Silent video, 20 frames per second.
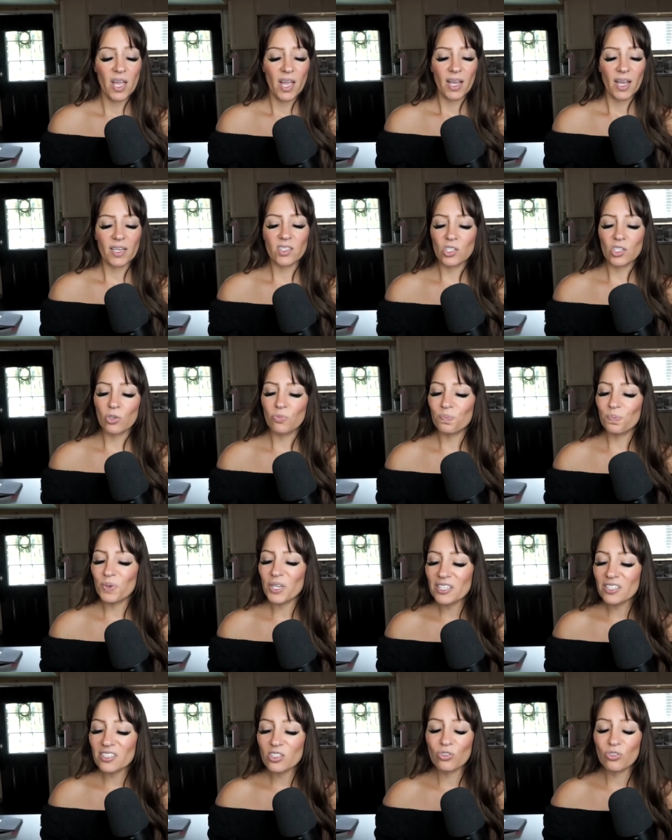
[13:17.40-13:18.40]
And so
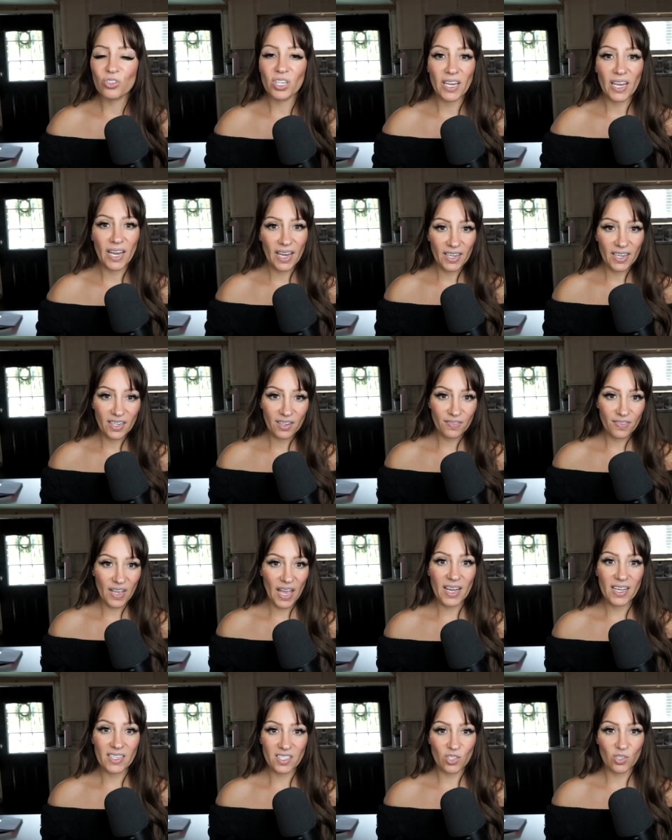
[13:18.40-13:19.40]
be as creative
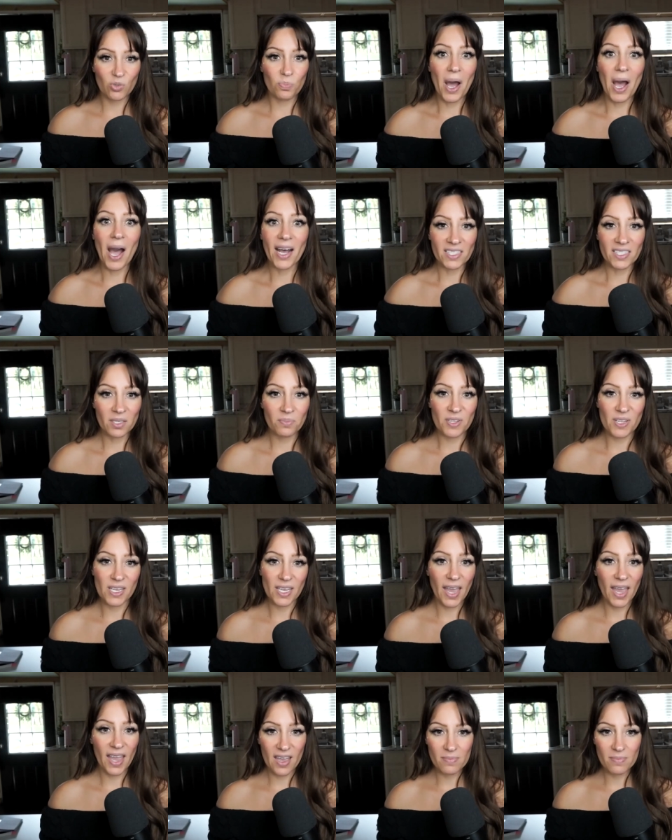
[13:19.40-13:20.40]
as you possibly
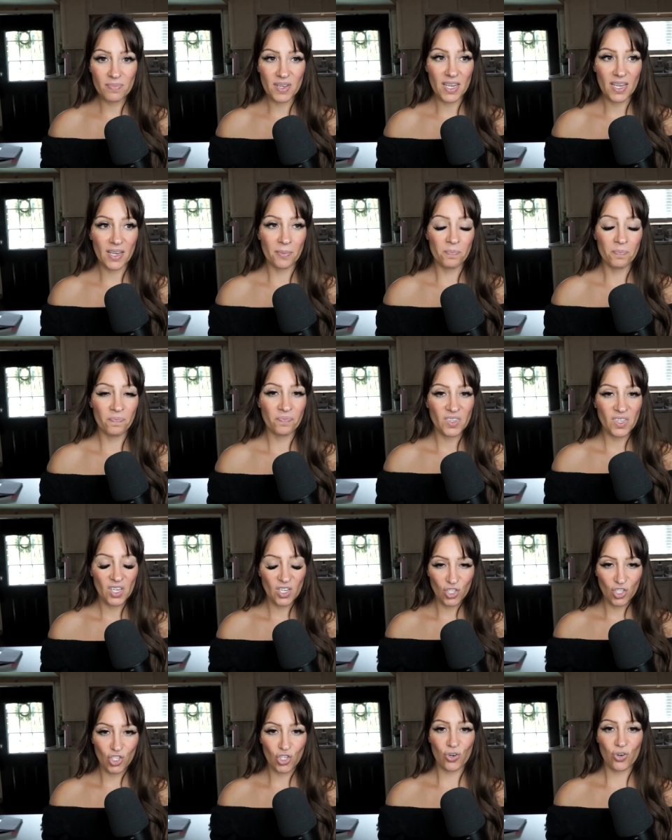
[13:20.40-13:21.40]
can be
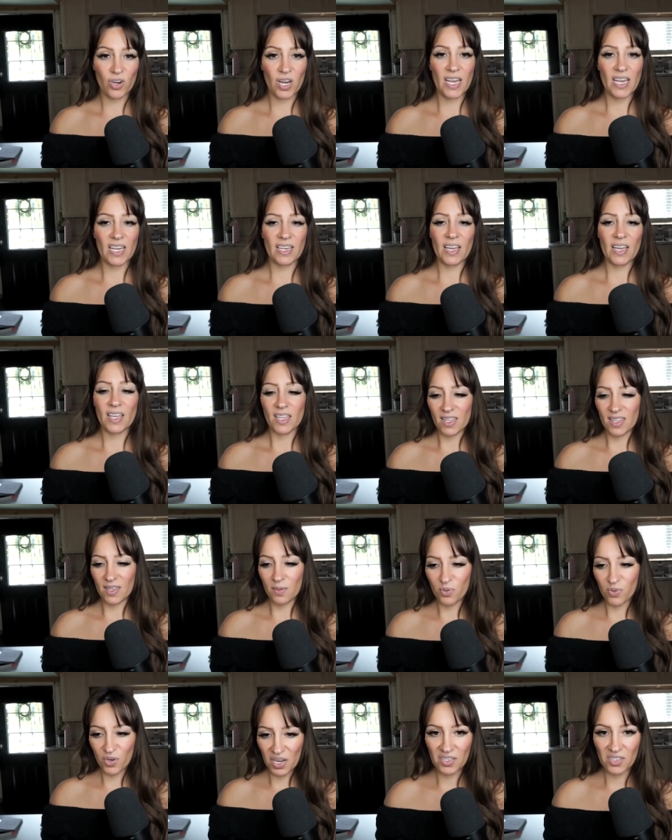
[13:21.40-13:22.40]
during the
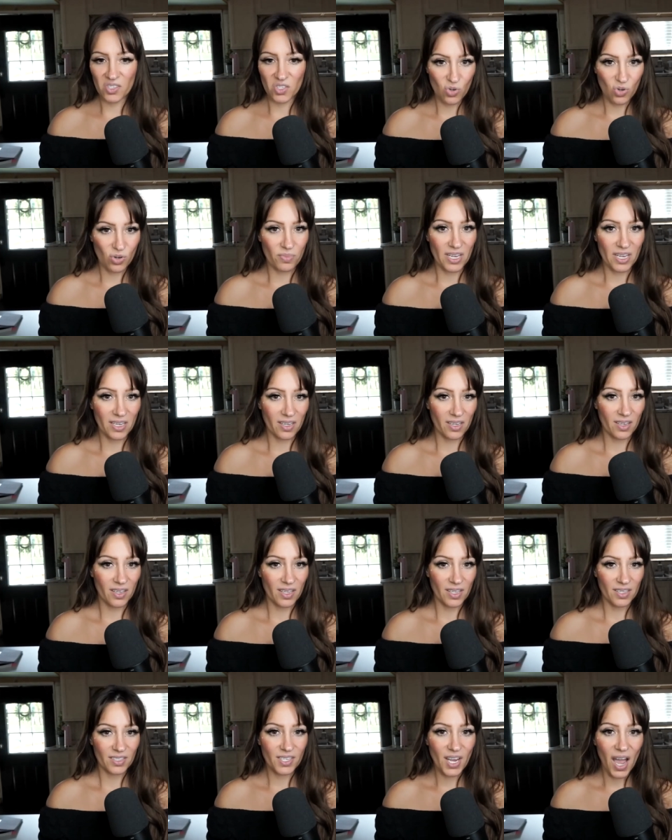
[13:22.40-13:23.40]
brainstorming
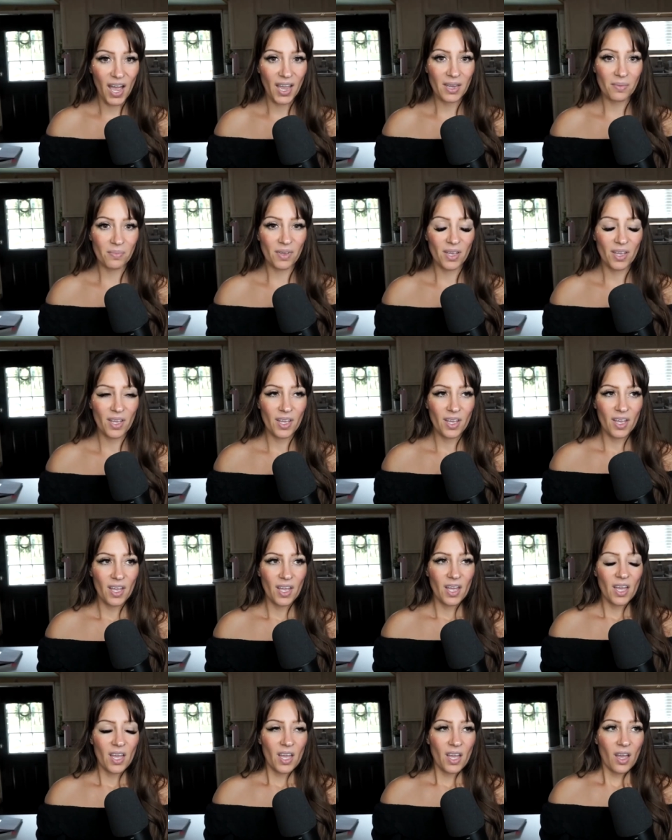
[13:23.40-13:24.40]
time.
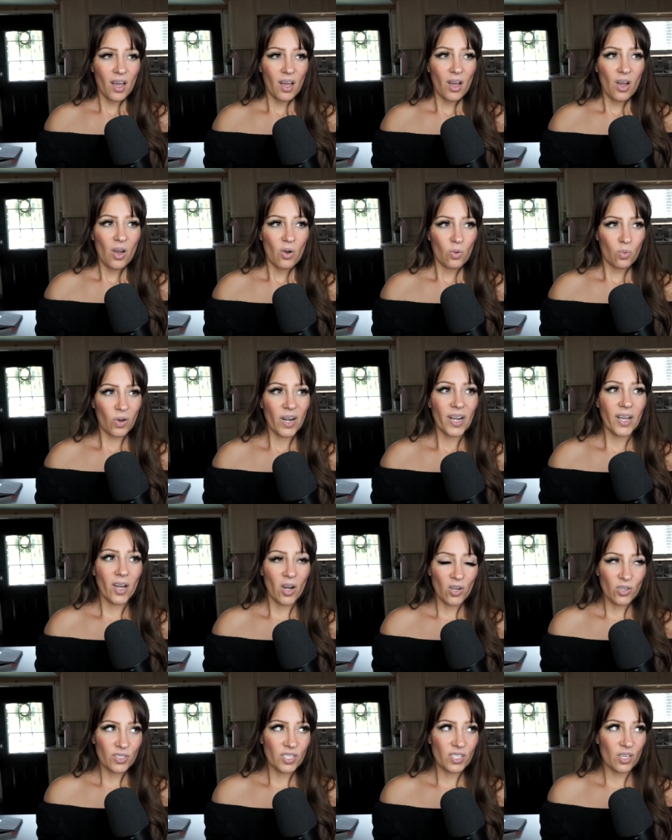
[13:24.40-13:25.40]
What I
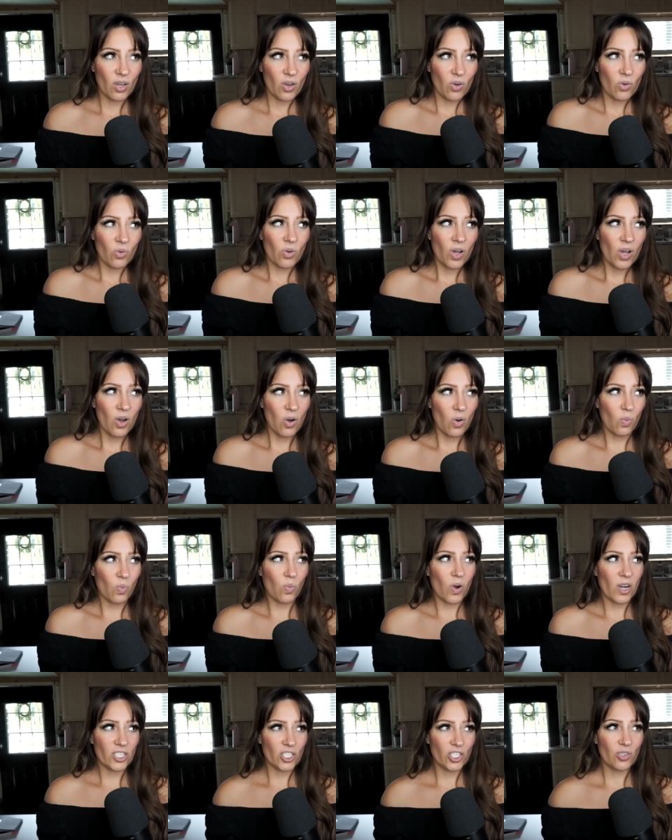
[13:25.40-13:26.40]
also
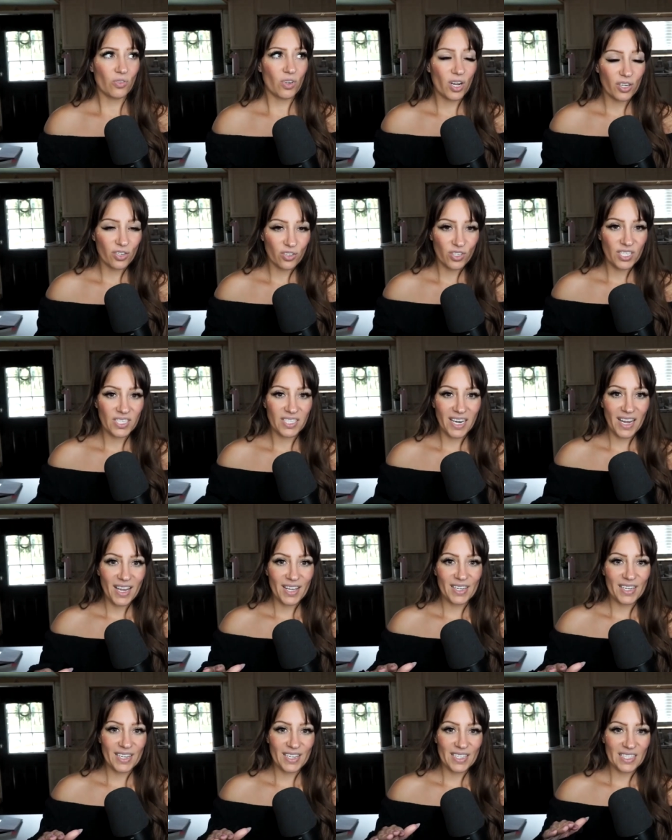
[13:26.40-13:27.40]
want you to
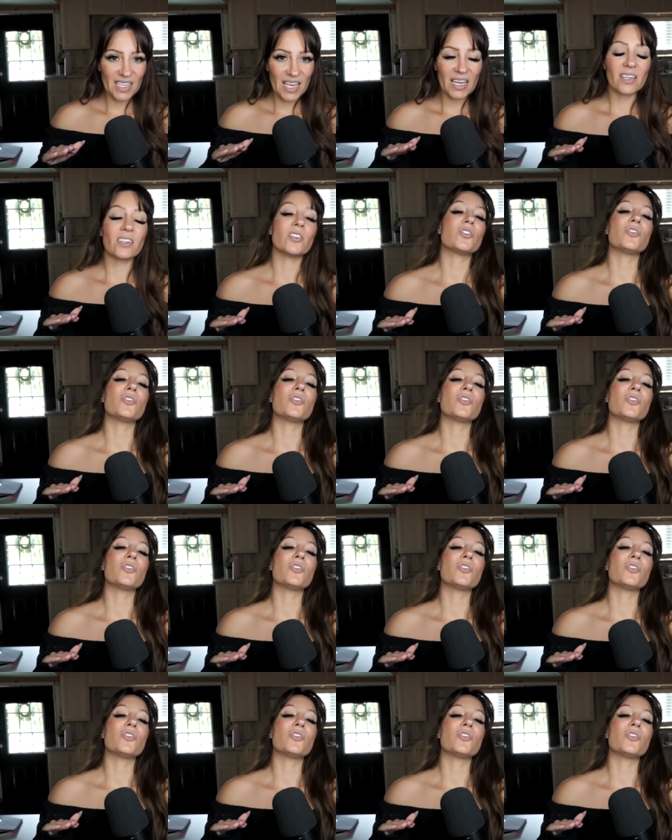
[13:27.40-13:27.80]
understand is that